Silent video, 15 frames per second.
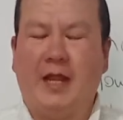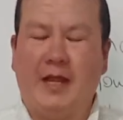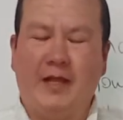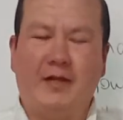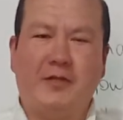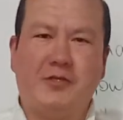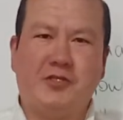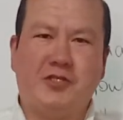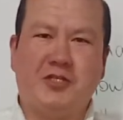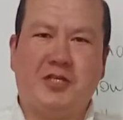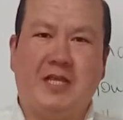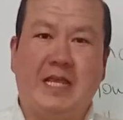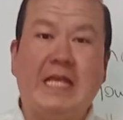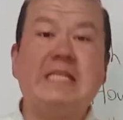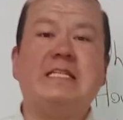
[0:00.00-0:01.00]
English
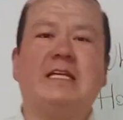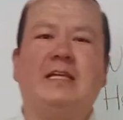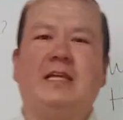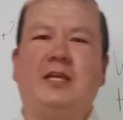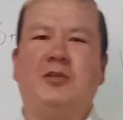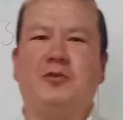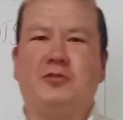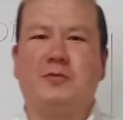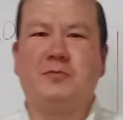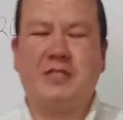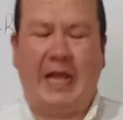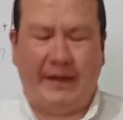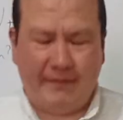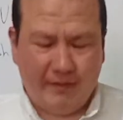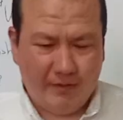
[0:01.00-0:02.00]
Easily YouTube
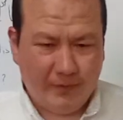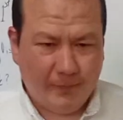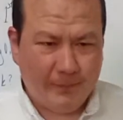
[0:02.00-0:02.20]
channel.